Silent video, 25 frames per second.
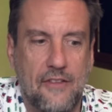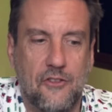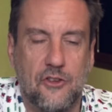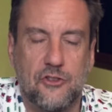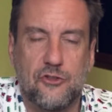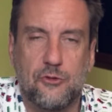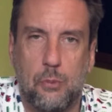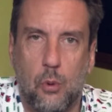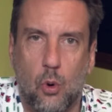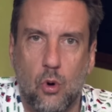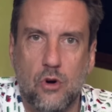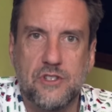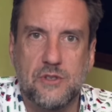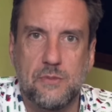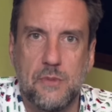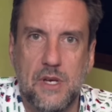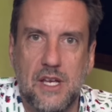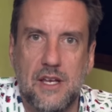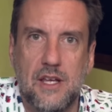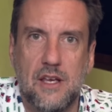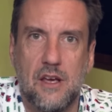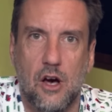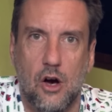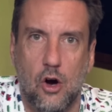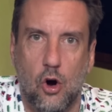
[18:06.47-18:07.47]
the sports
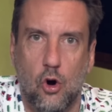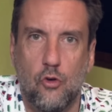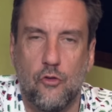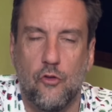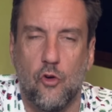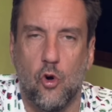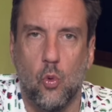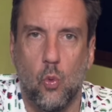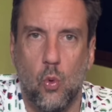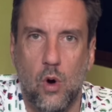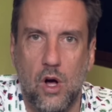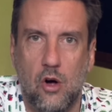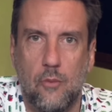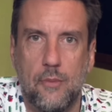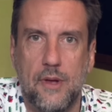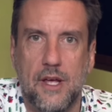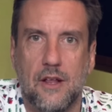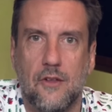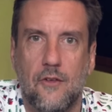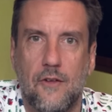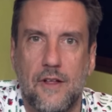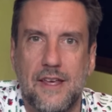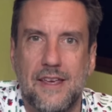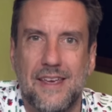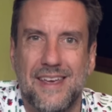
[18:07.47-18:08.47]
media
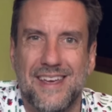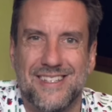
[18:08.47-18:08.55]
overwhelmingly